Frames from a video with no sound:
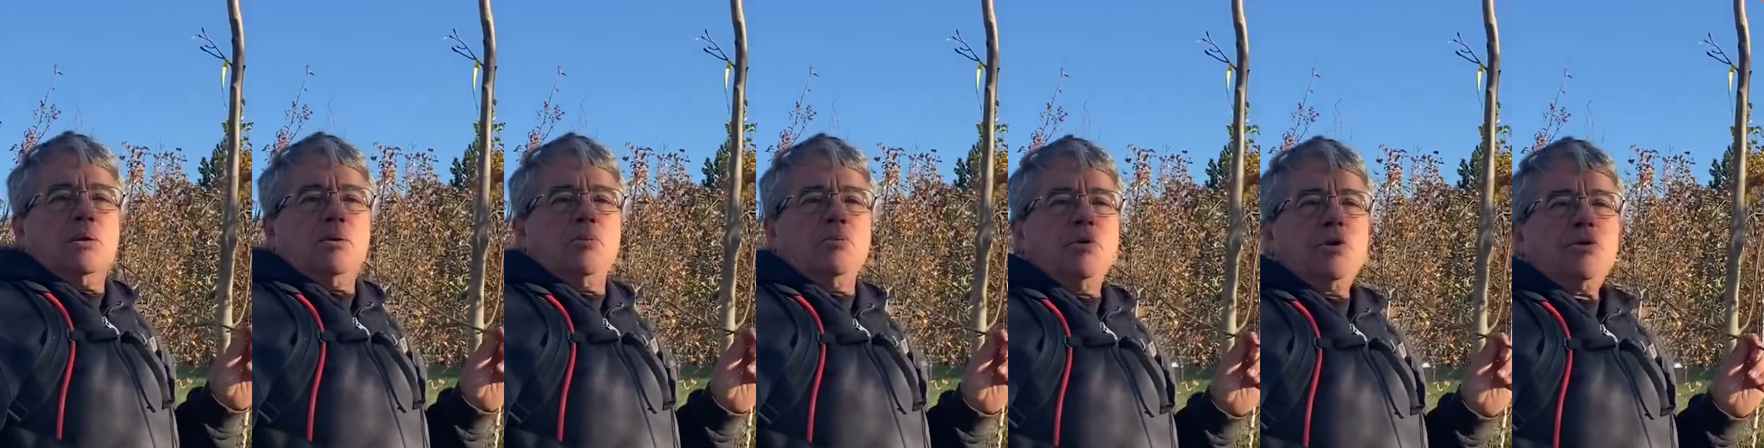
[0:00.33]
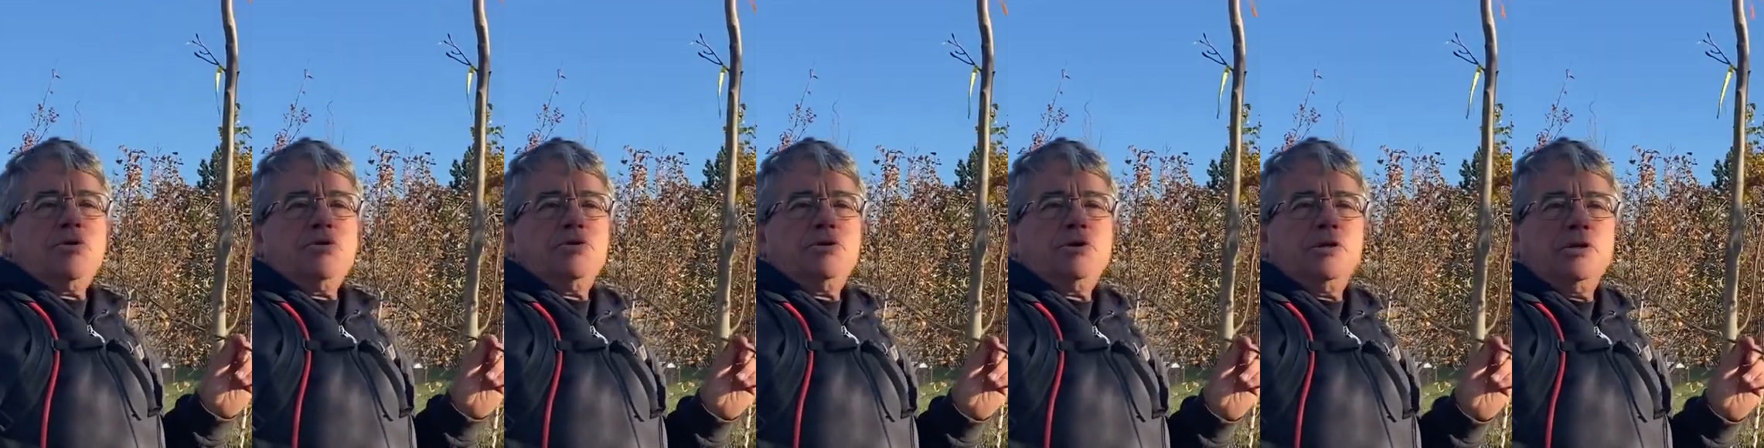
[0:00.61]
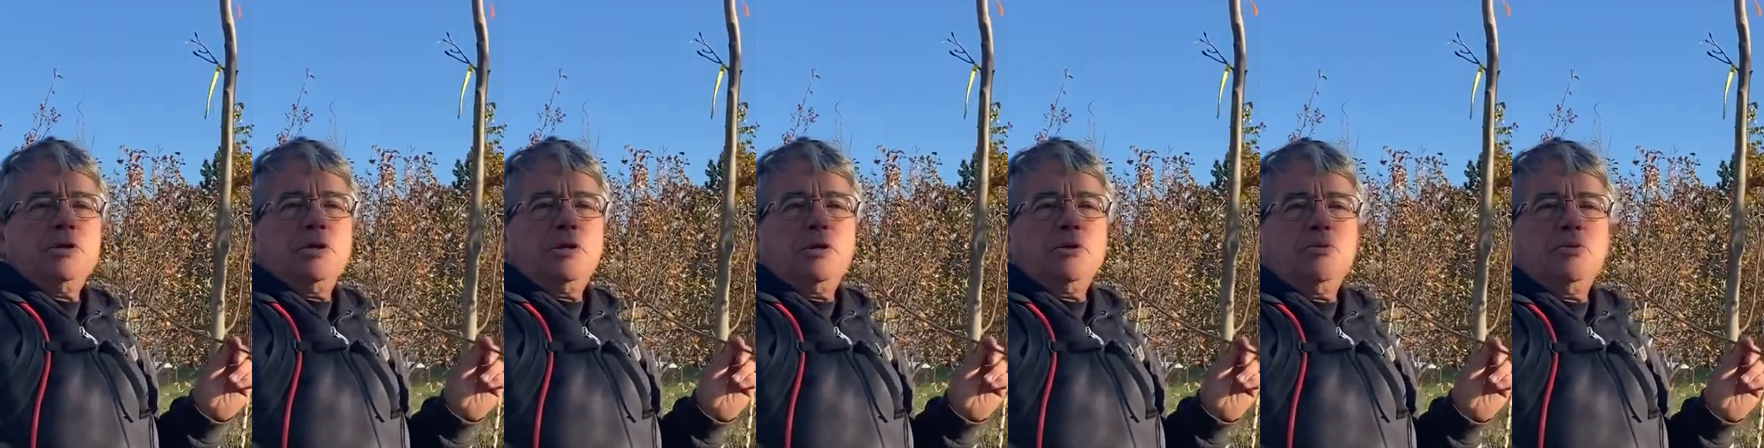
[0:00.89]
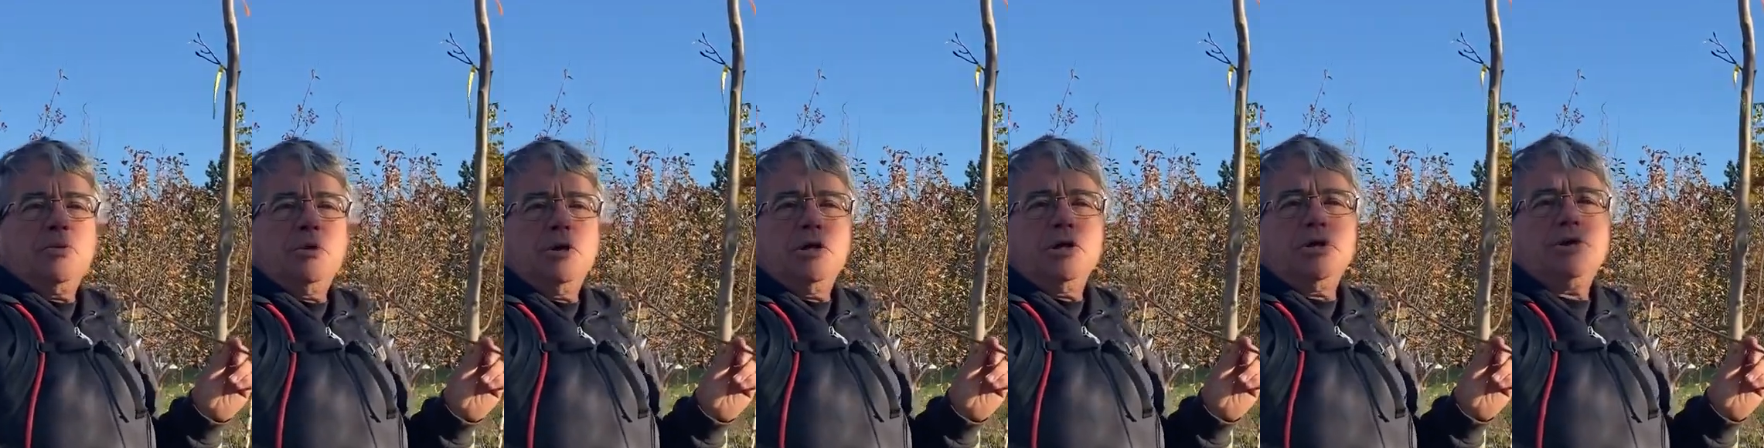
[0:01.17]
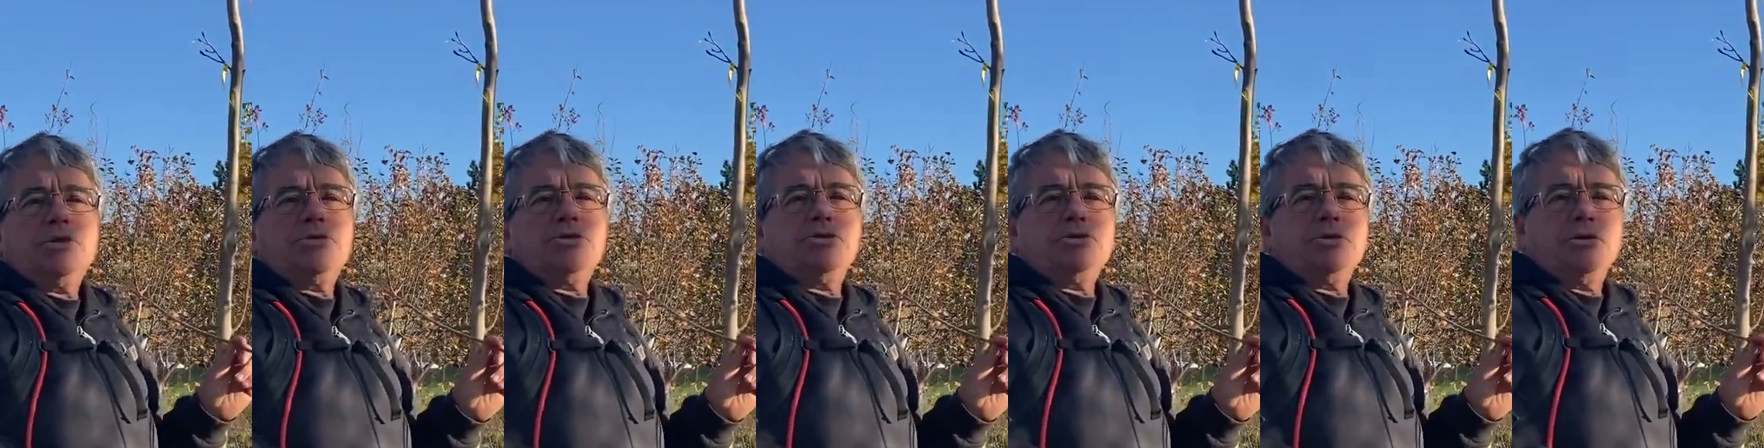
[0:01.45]
Whether dealing
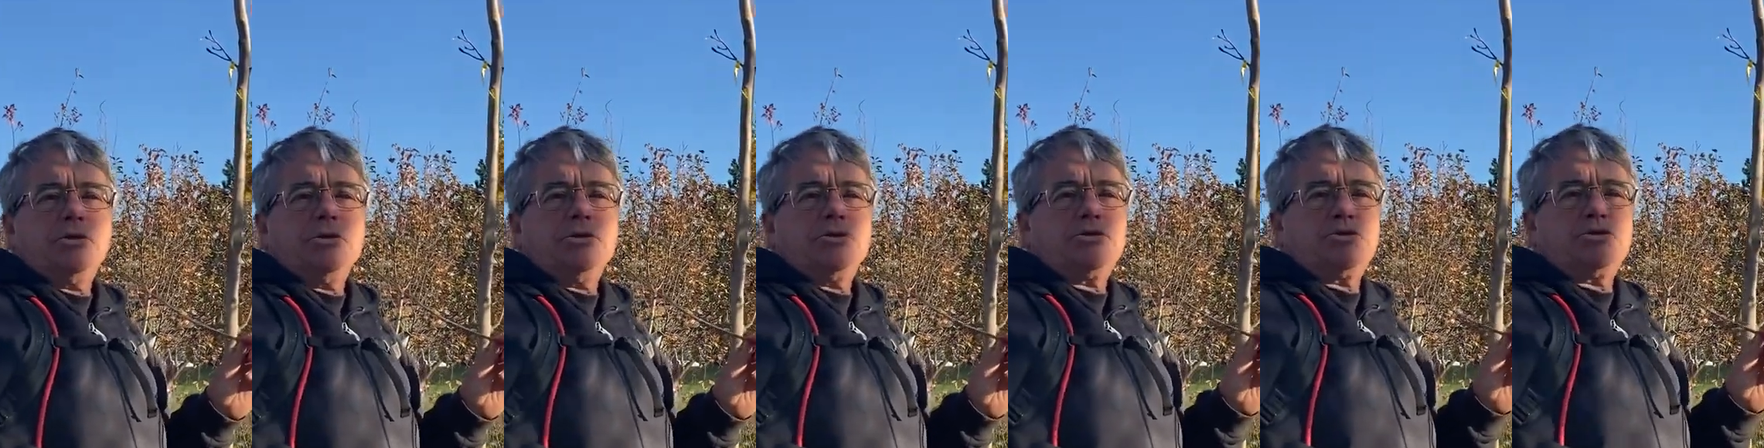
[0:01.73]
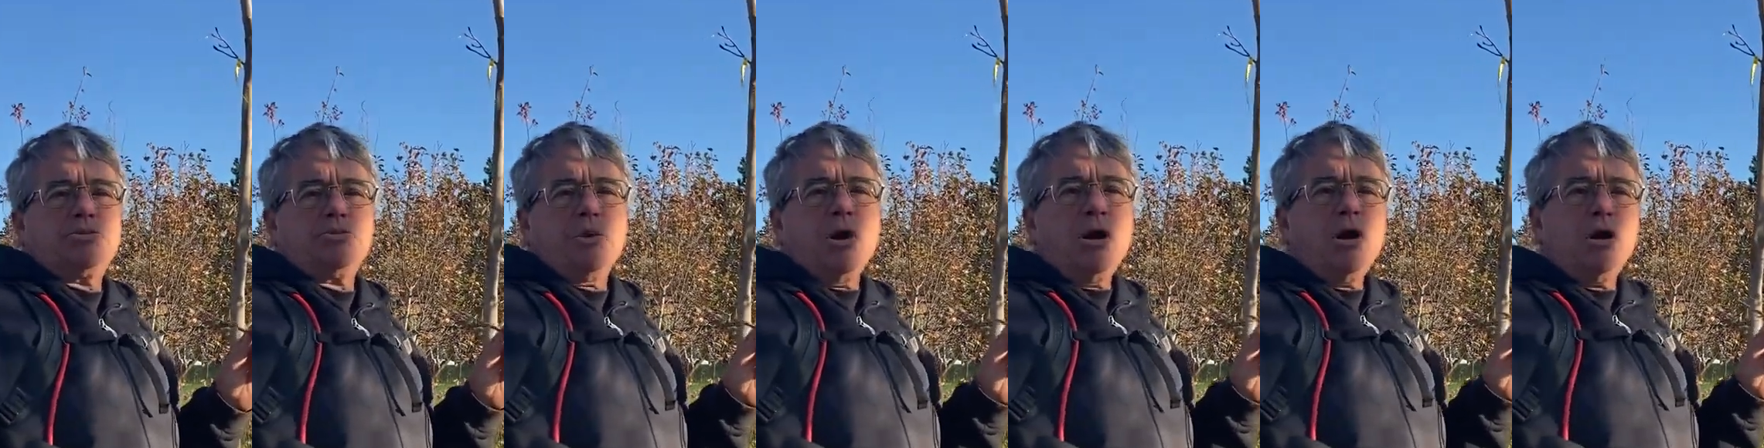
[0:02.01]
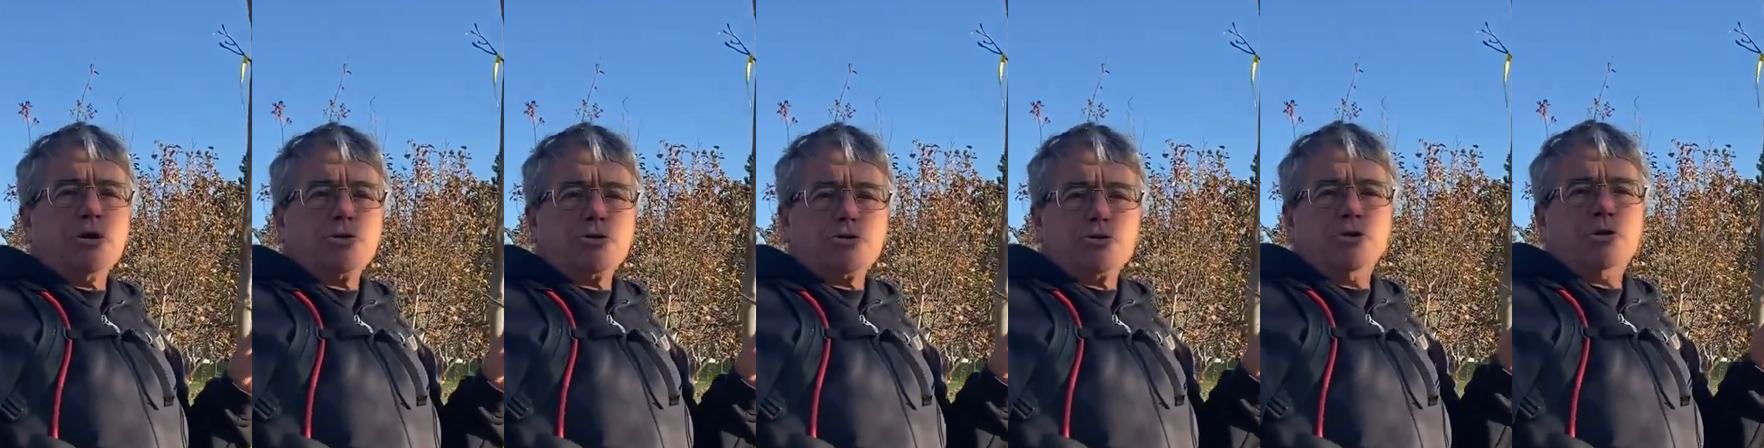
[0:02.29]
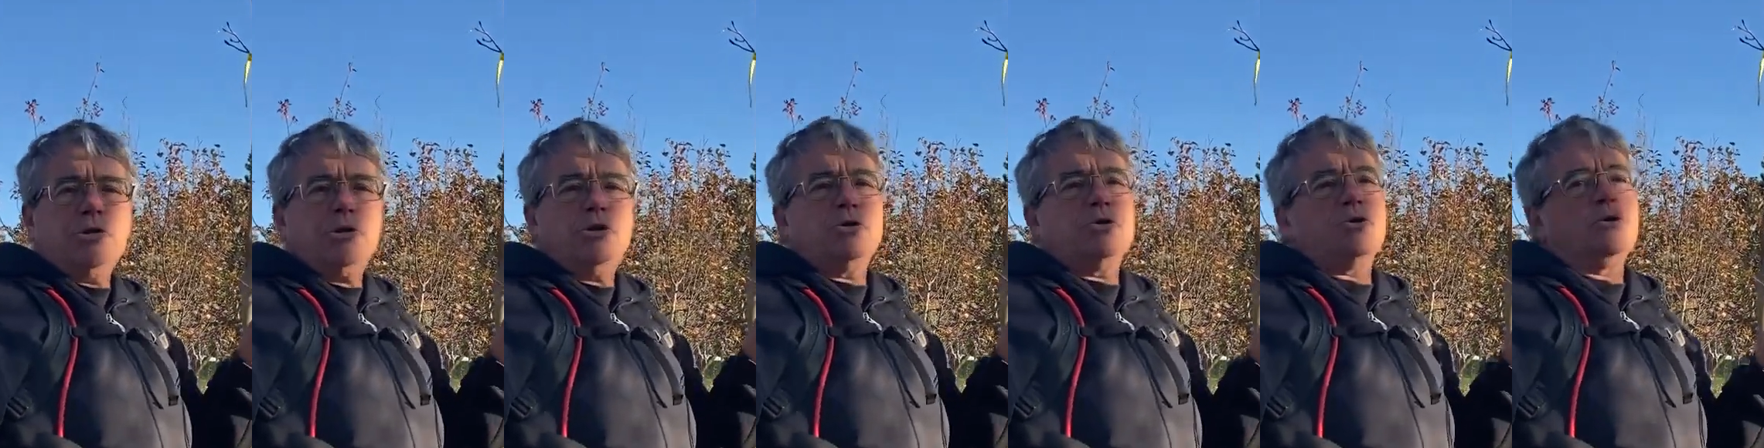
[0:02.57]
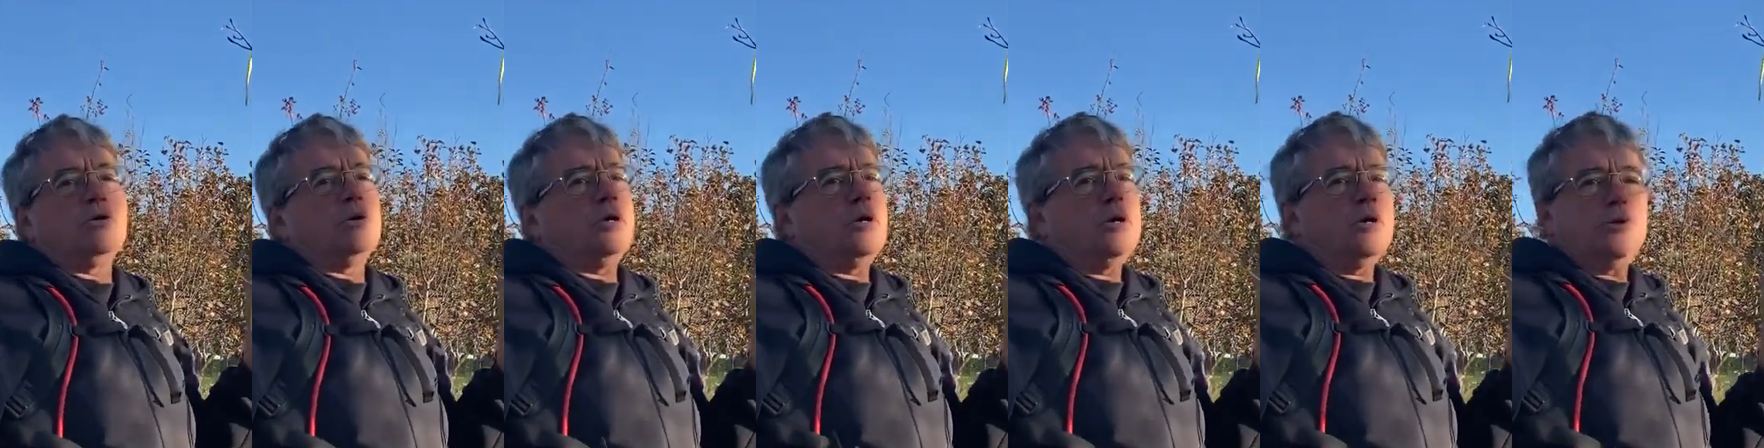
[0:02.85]
with a small tree
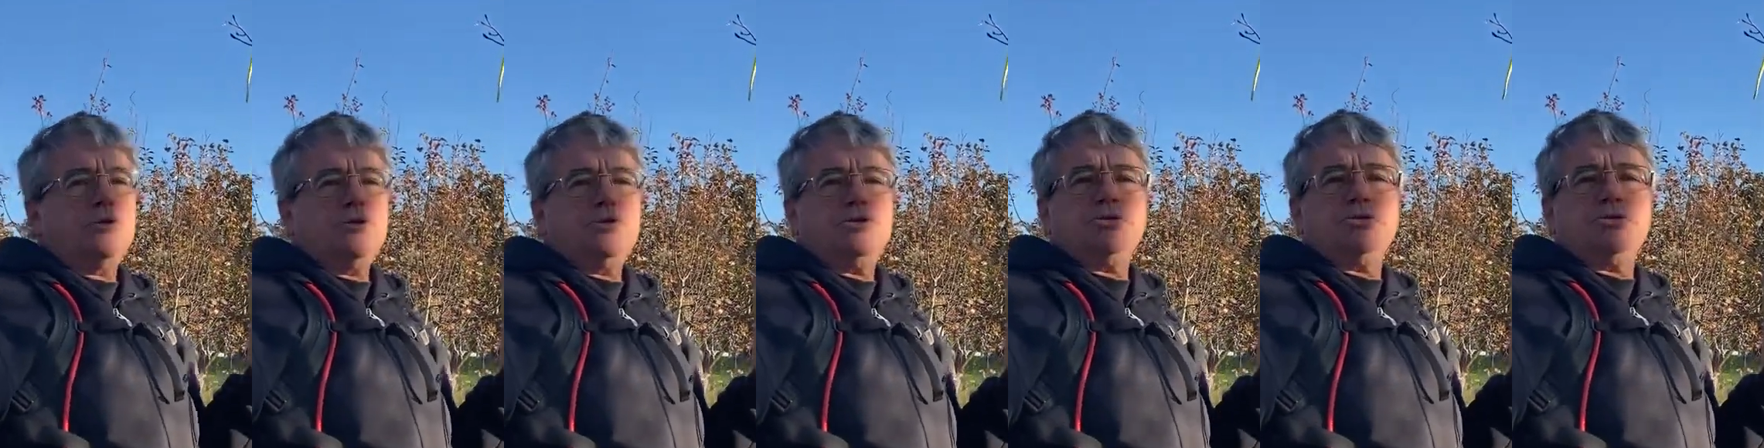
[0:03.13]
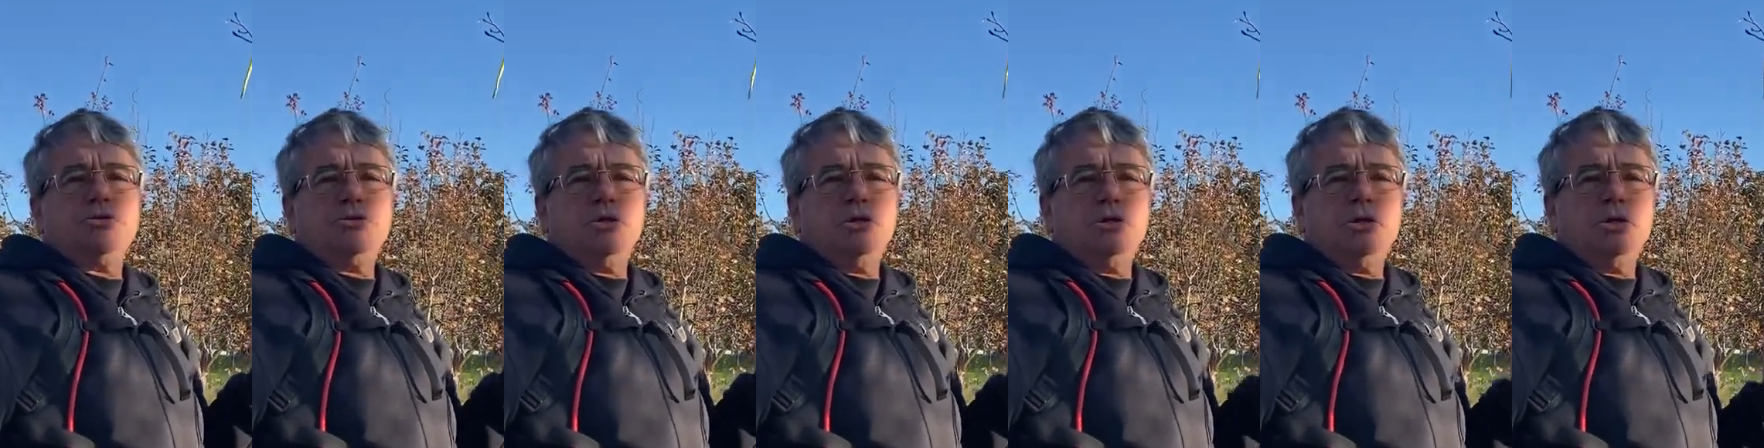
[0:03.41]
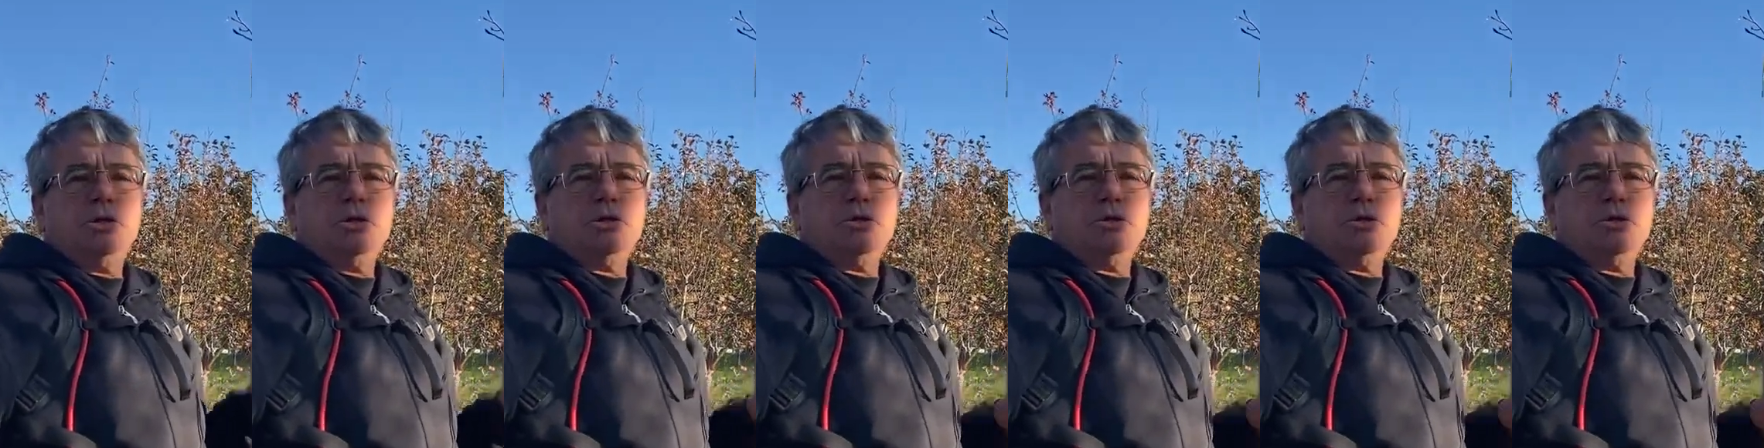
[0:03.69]
or a large tree,